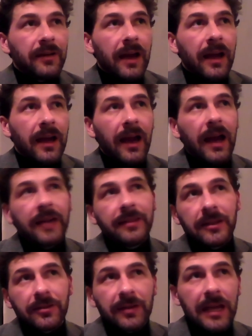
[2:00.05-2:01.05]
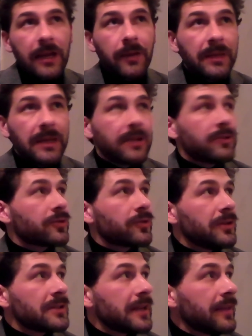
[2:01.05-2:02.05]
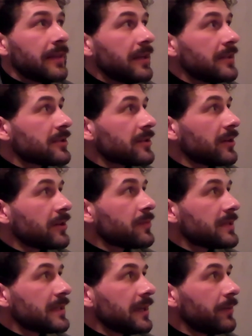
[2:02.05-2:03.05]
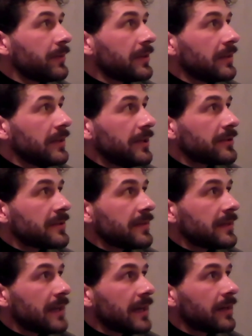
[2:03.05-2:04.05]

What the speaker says: I think there can be controls, and I think it starts once again with the leaders of the tech